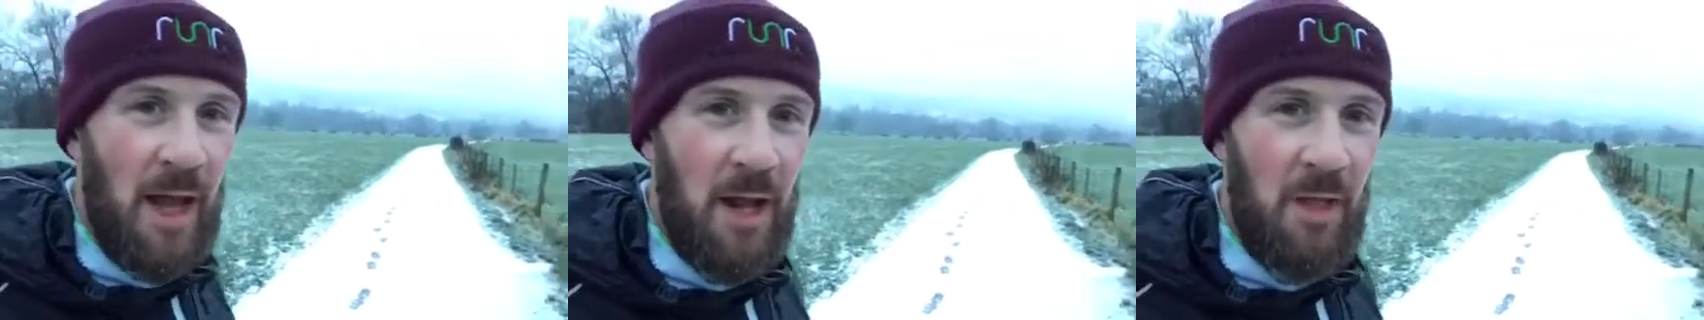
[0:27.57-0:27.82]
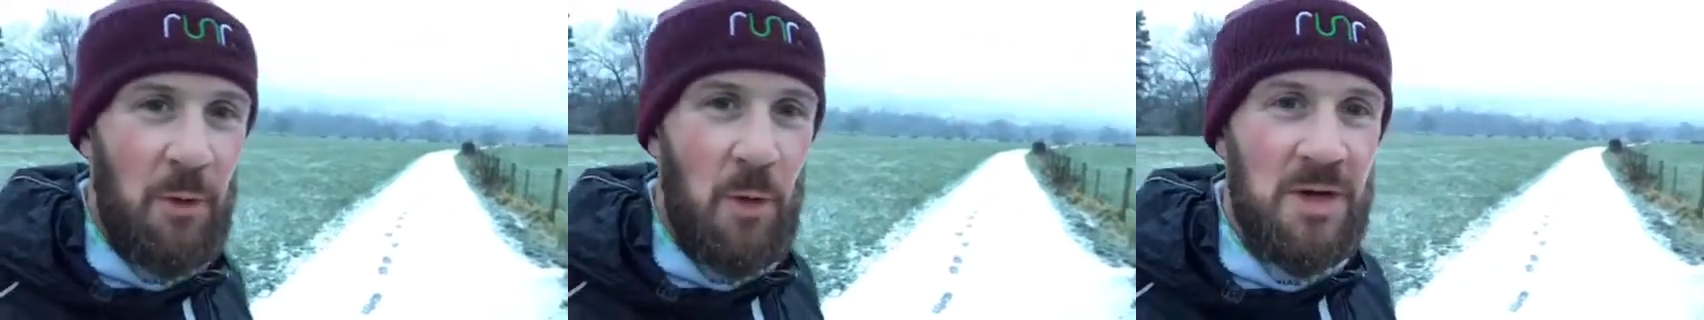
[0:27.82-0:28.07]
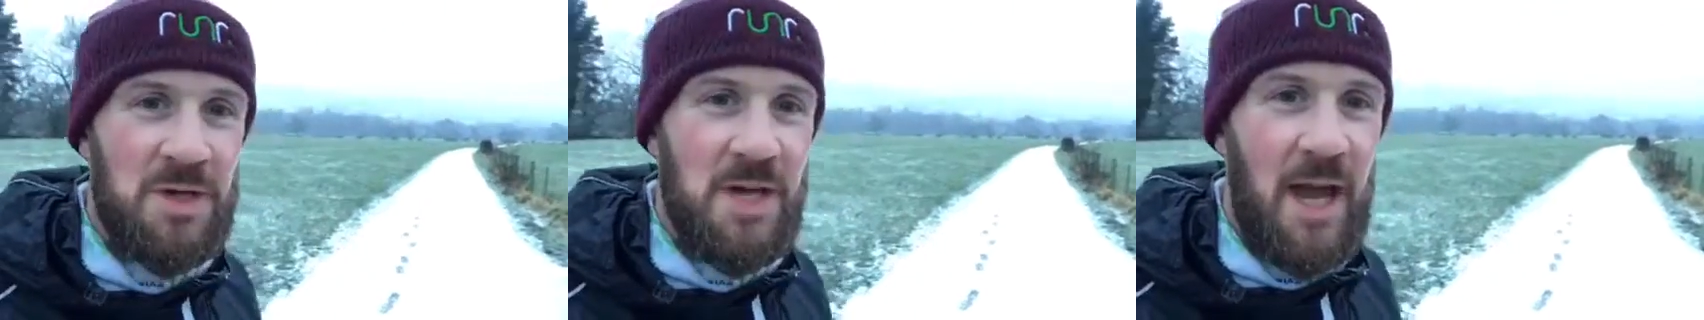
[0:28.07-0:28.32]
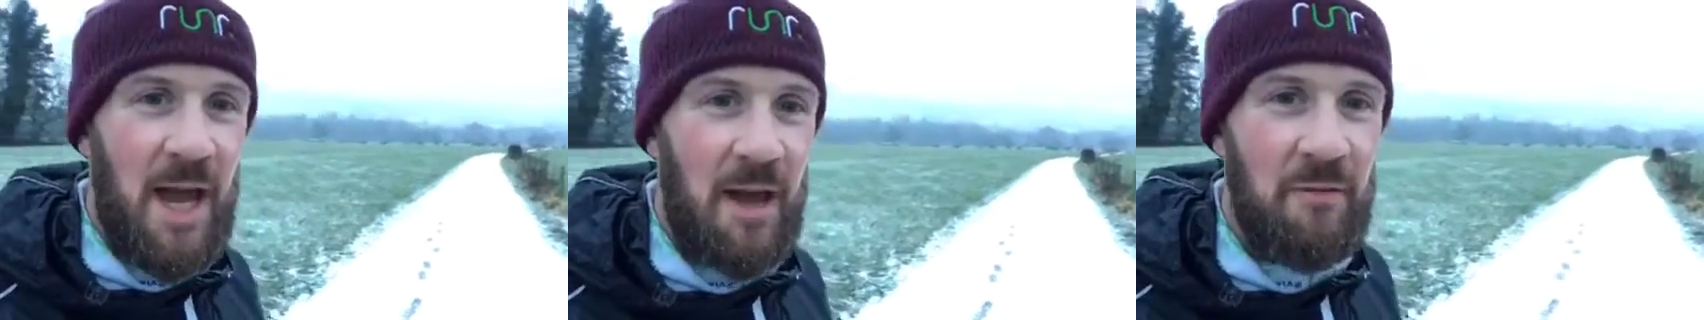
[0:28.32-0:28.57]
And I thought I'd
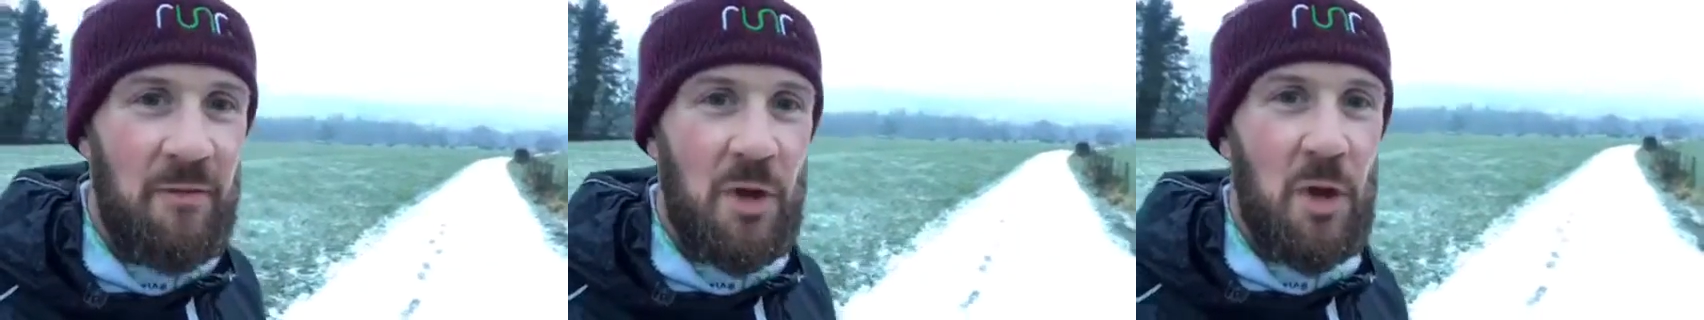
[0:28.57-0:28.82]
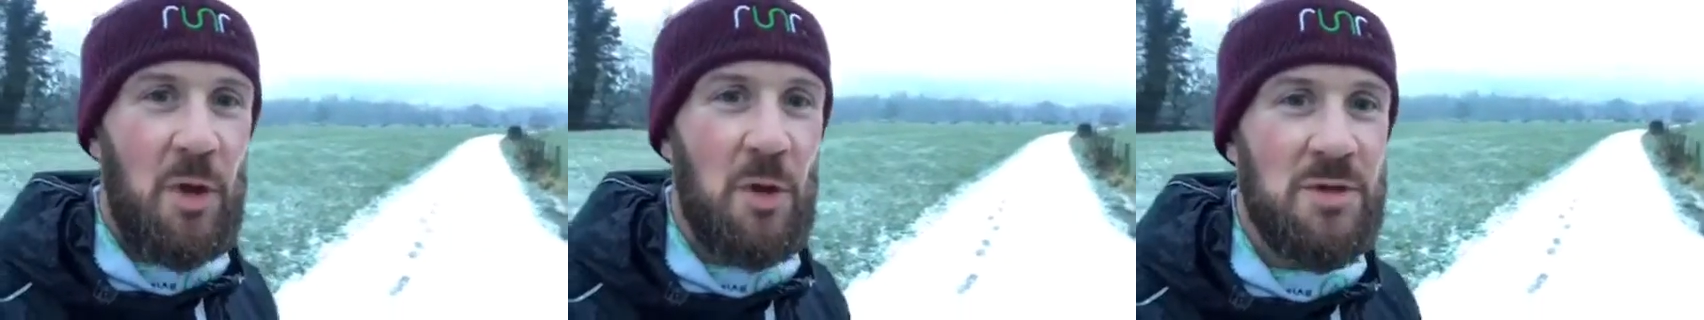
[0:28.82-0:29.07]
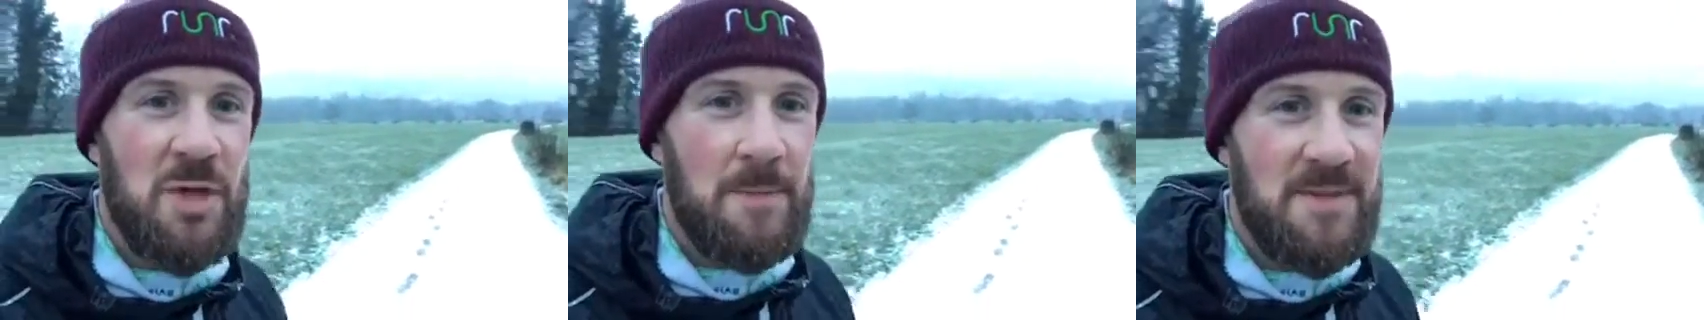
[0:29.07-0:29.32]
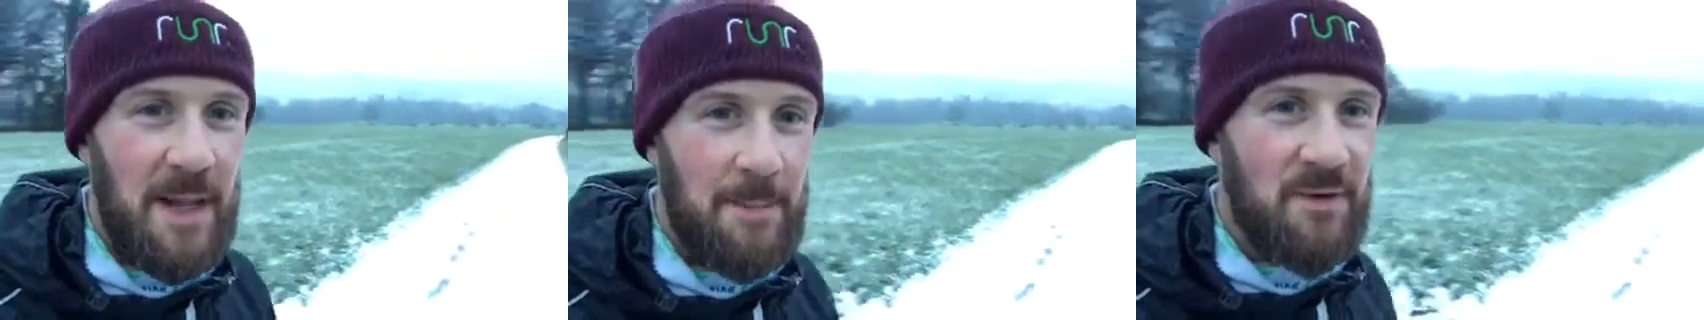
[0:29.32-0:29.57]
share a few
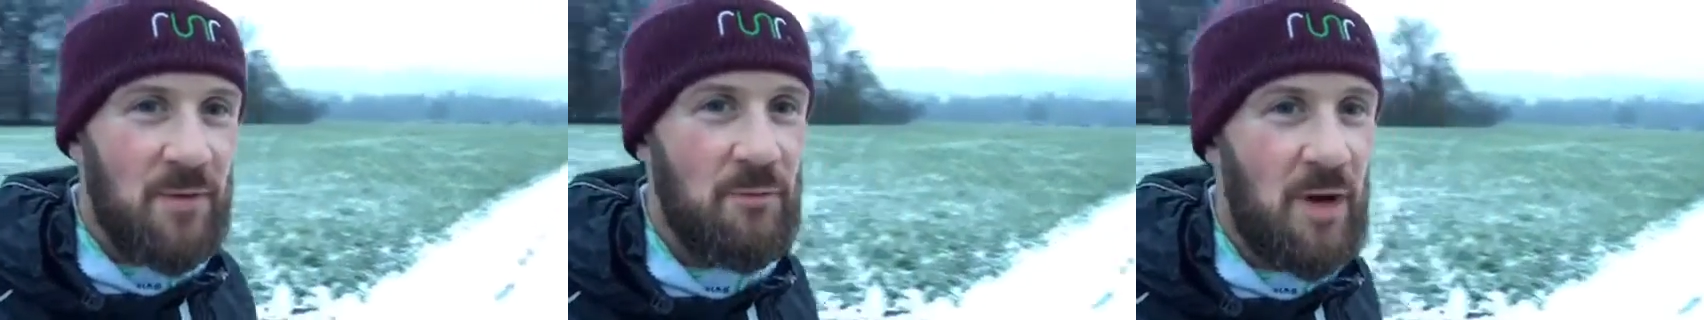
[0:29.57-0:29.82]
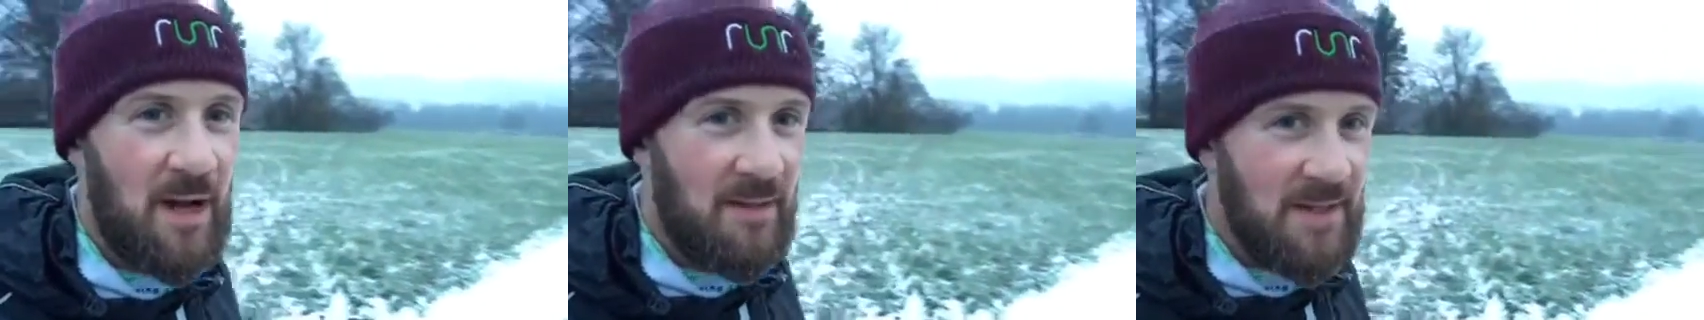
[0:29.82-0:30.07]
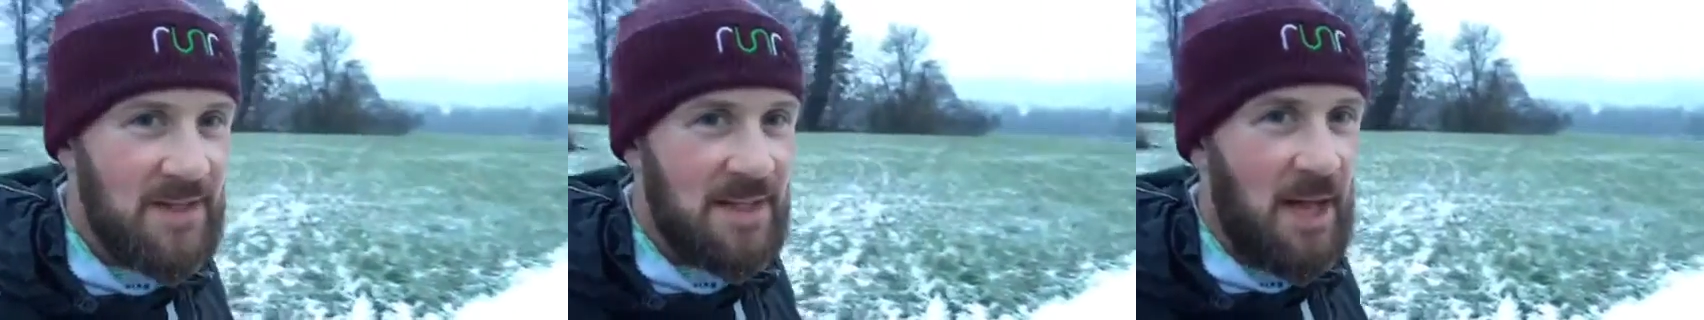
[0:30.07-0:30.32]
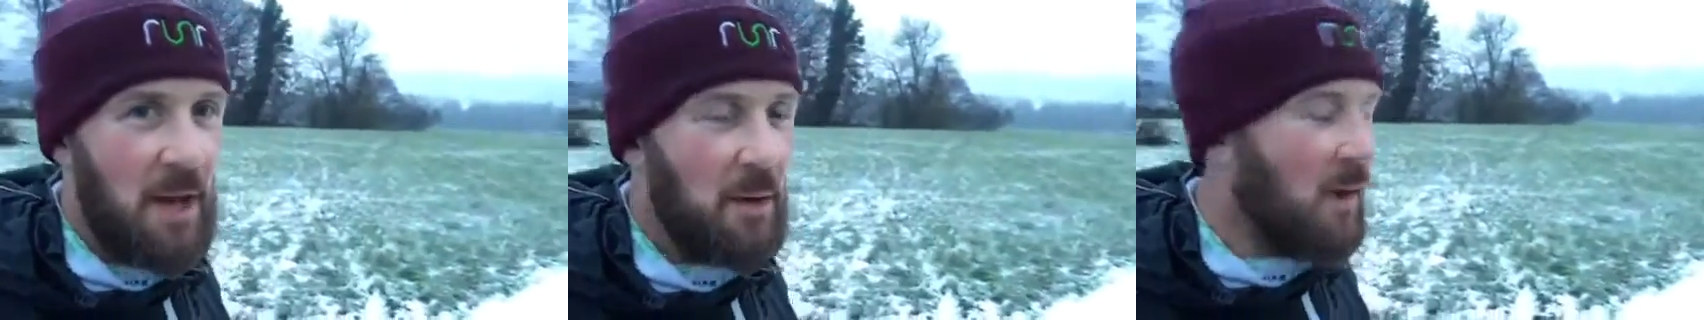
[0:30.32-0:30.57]
top tips for running in the
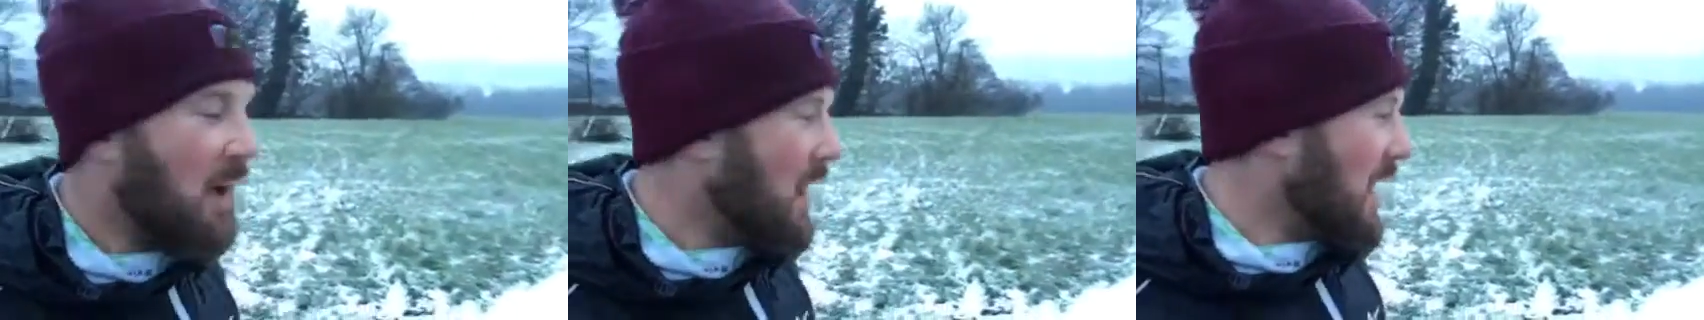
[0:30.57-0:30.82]
snow.